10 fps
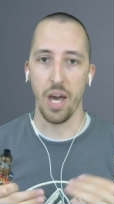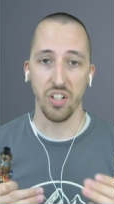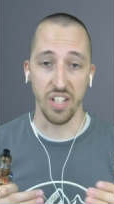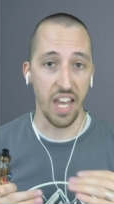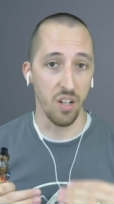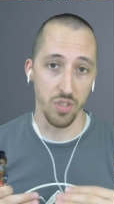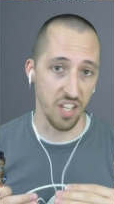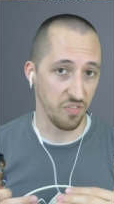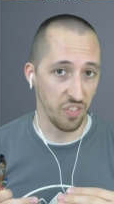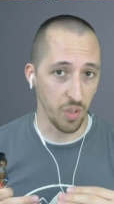Battery A was
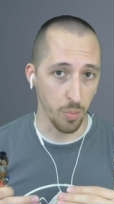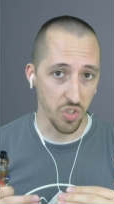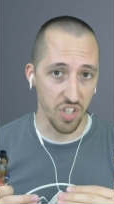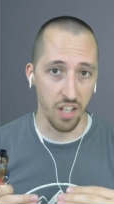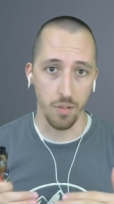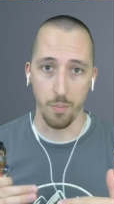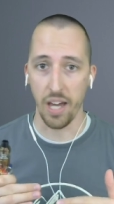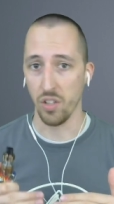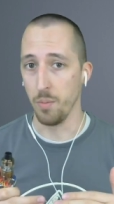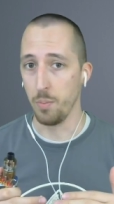at 50%.
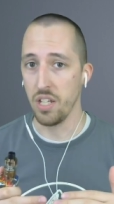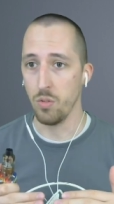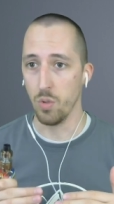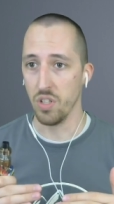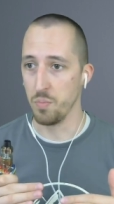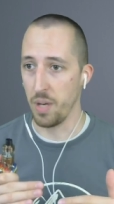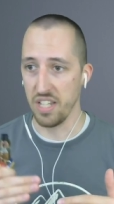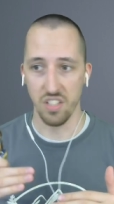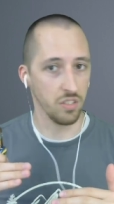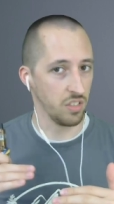Battery B was
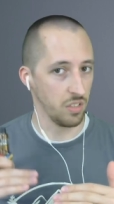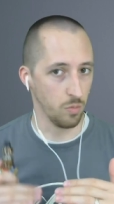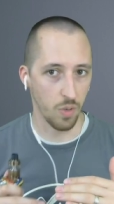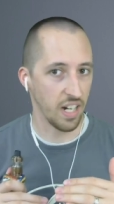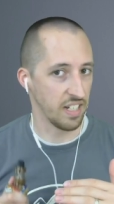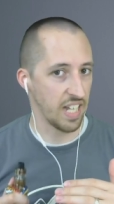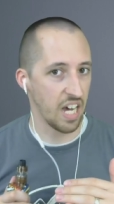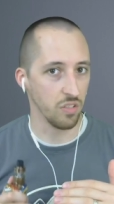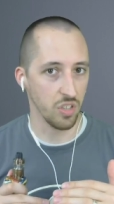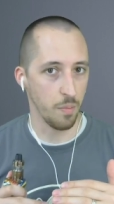basically right
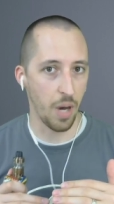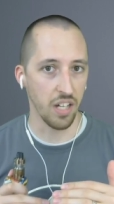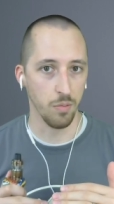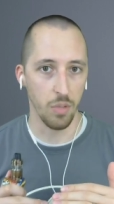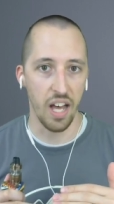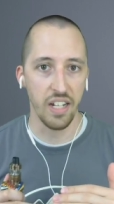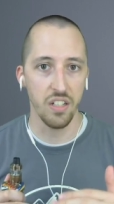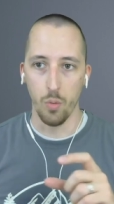down to the bottom line.